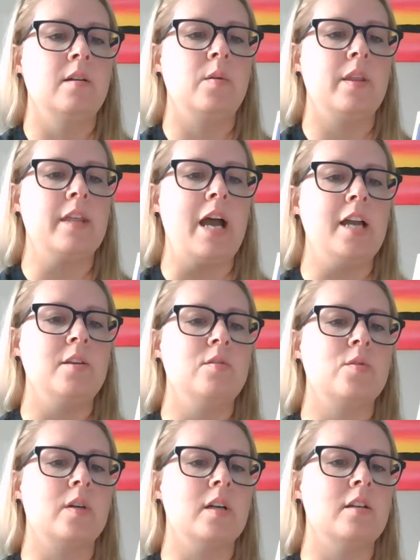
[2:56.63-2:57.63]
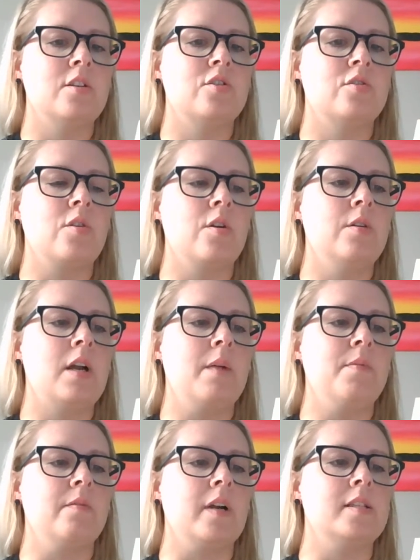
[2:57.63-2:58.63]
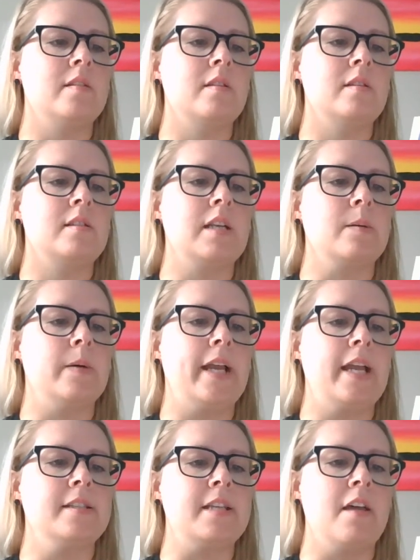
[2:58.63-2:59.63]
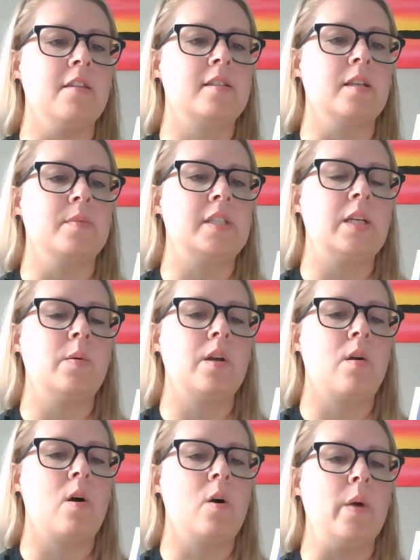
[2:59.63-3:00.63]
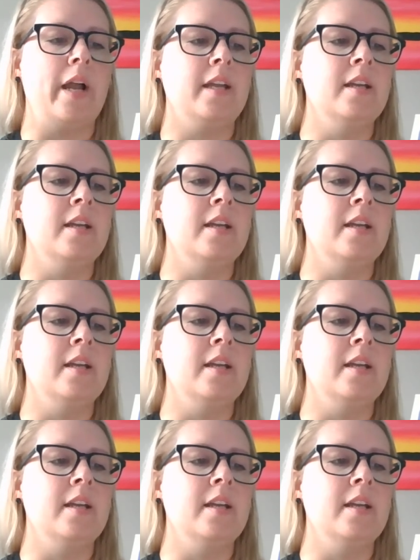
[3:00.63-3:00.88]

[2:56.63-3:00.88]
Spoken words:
With that, Eudora strode up the rest of the stairway and down the subsequent hallway,